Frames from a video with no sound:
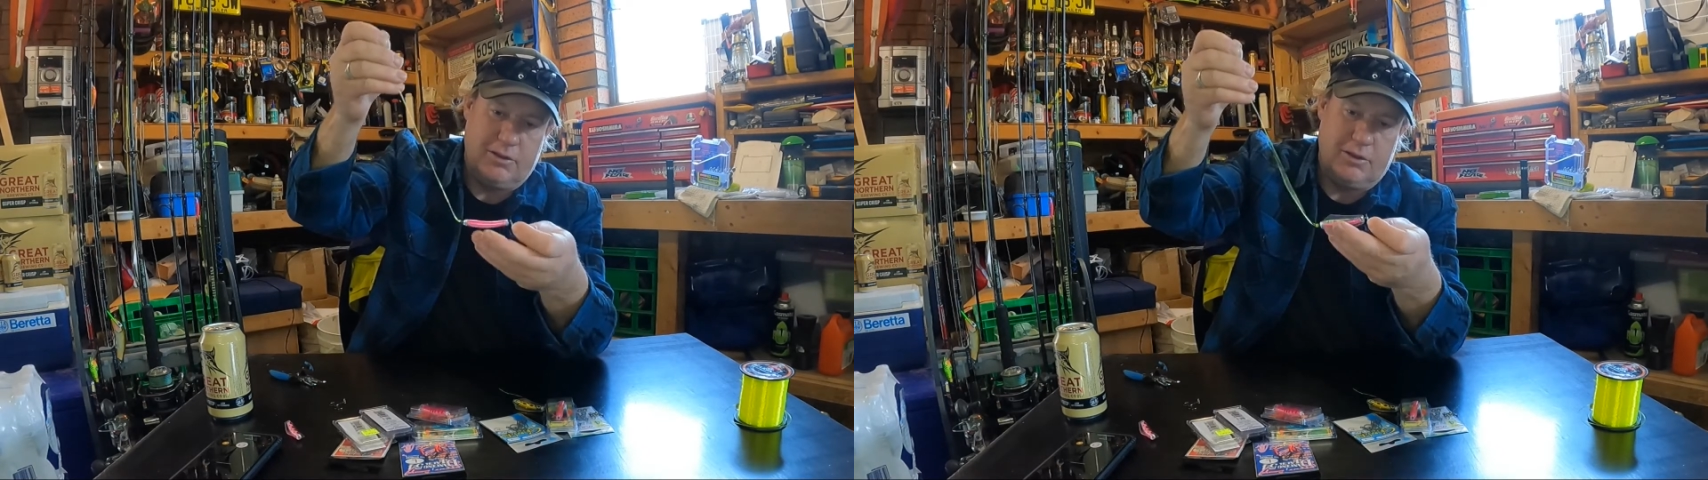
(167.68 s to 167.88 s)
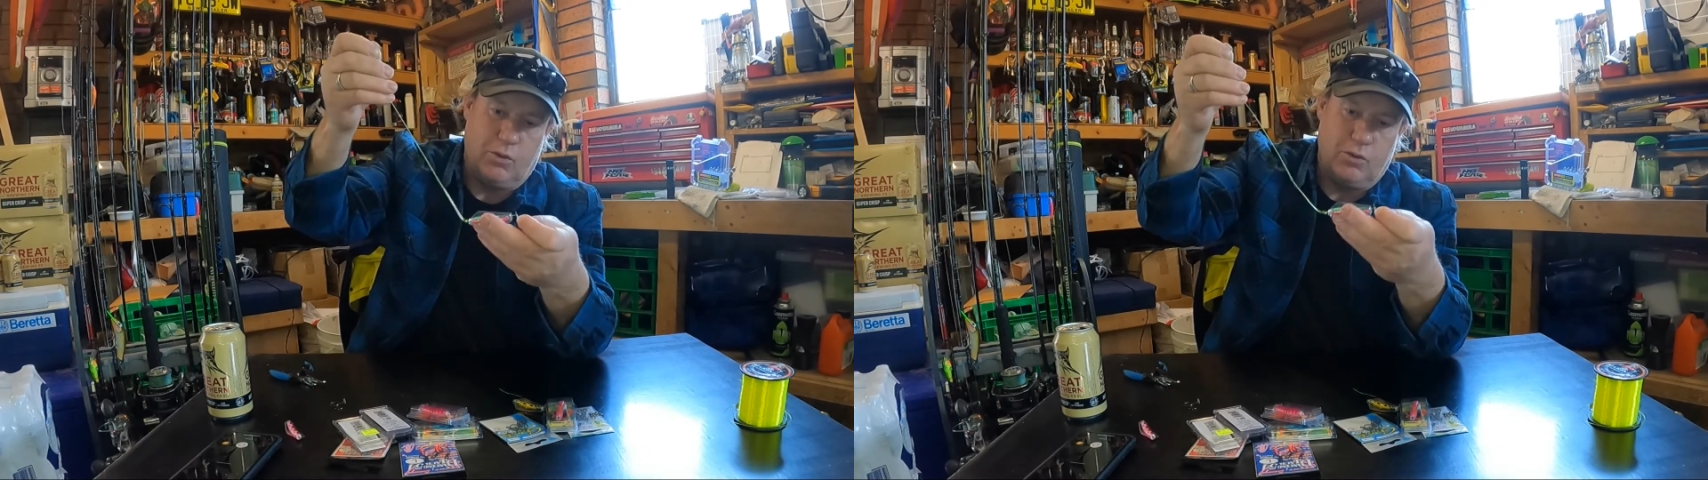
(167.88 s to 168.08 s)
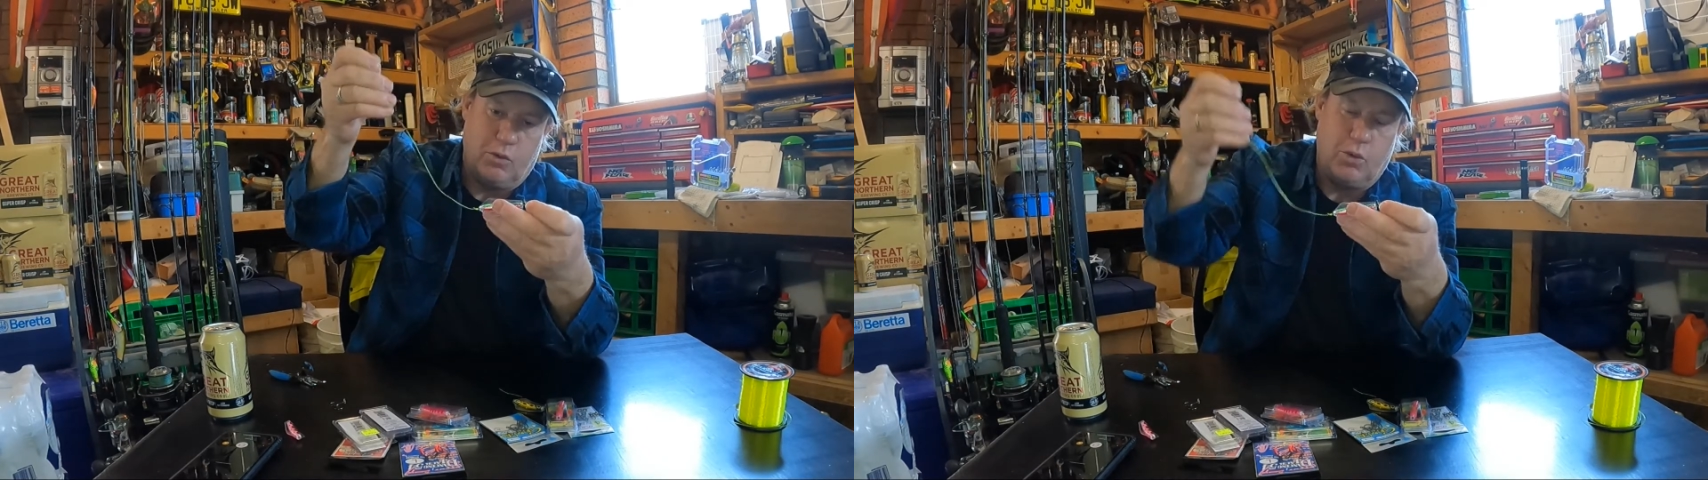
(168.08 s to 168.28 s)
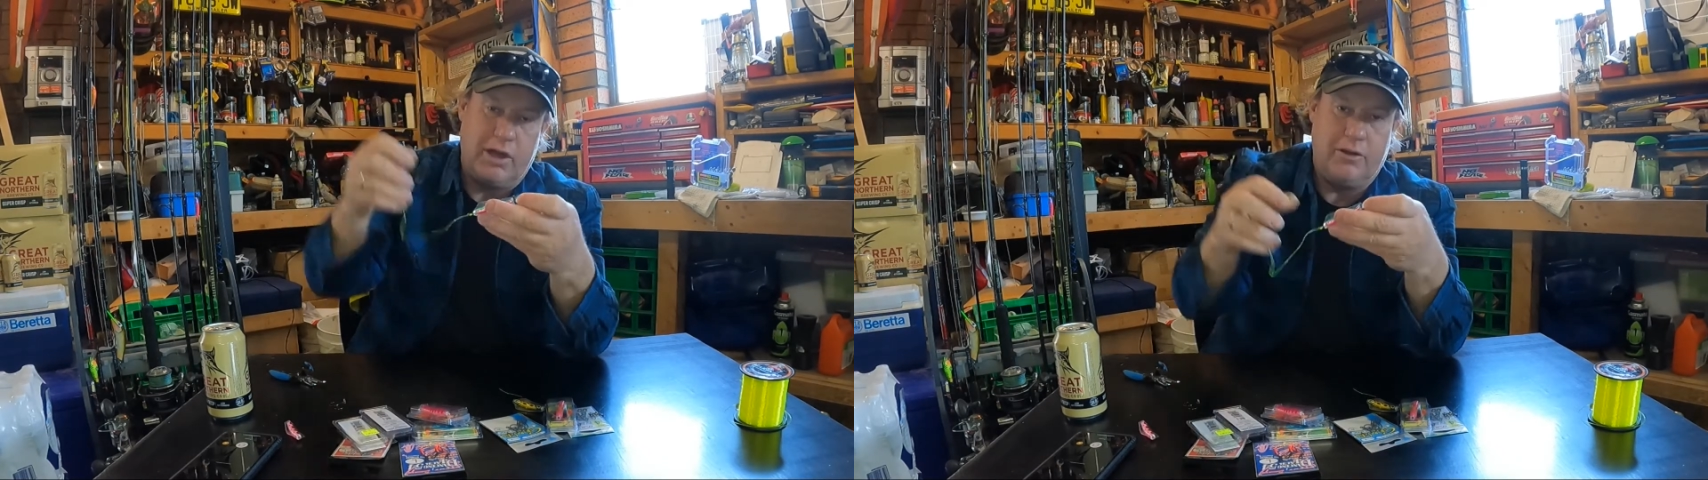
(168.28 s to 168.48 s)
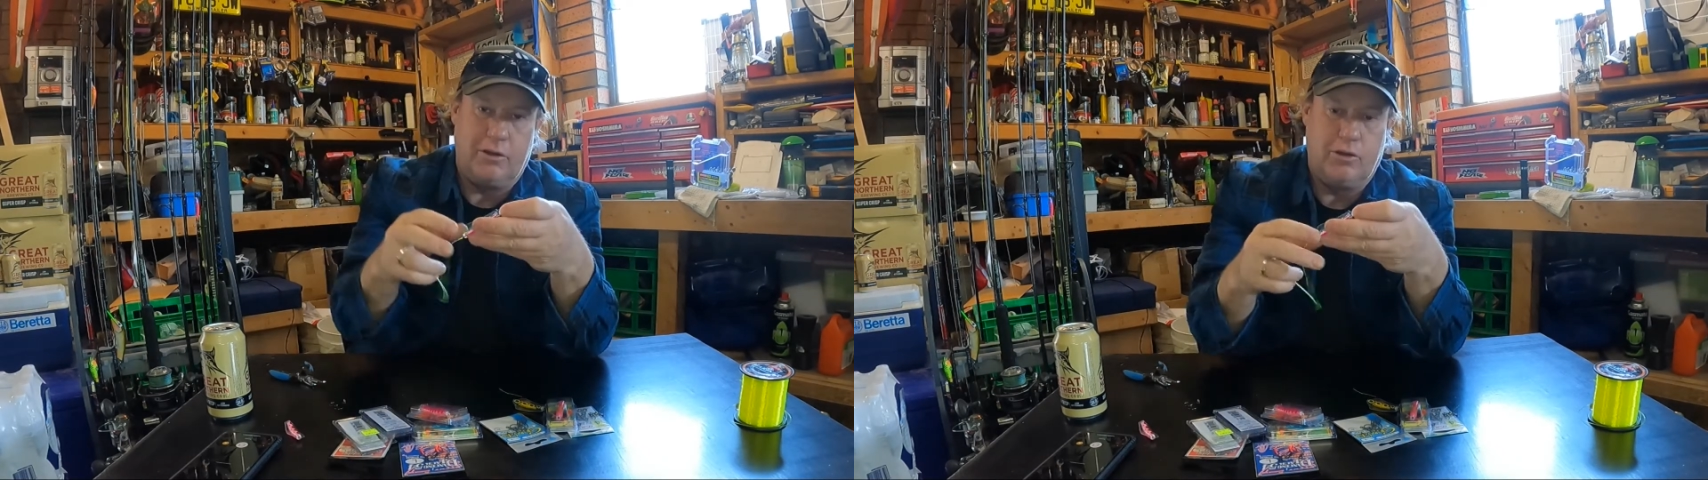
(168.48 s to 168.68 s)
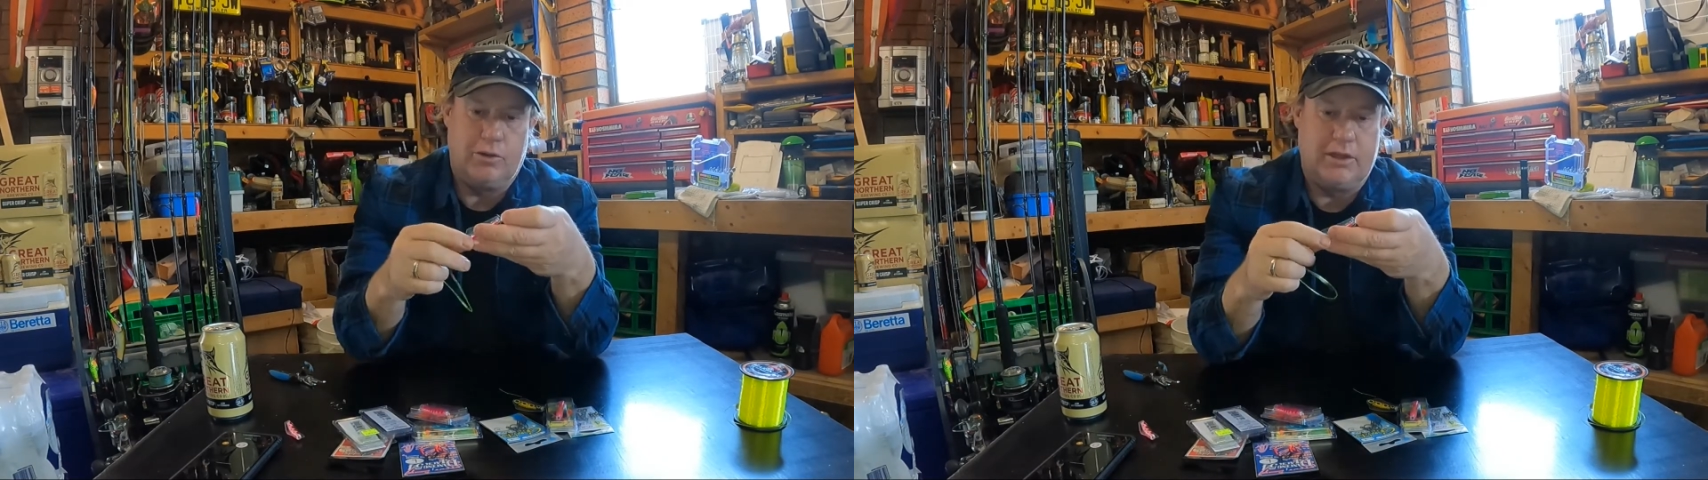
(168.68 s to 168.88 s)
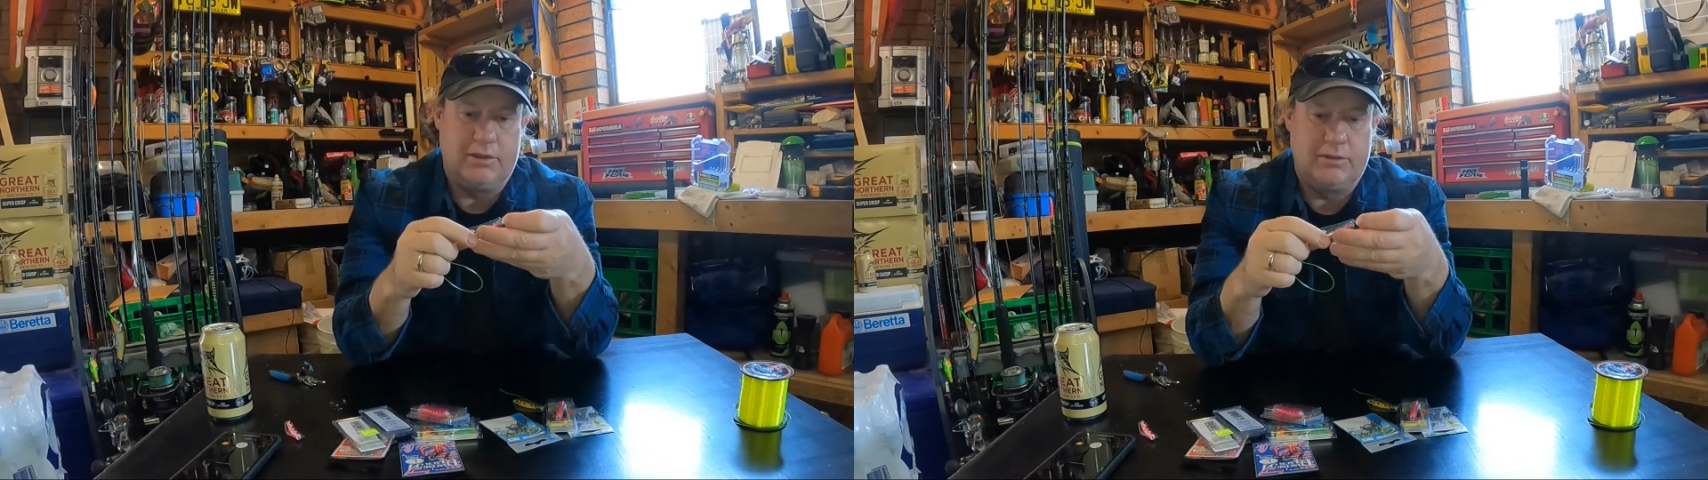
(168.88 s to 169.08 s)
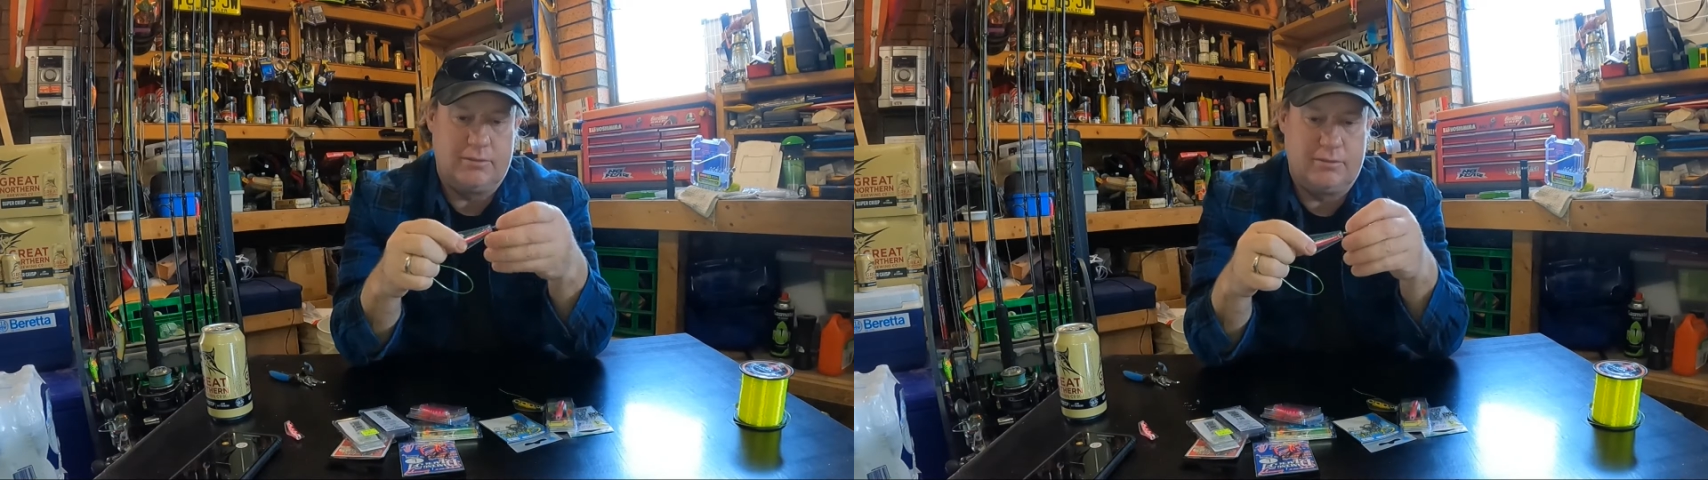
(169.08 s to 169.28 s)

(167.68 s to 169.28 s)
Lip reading: the weight of the lure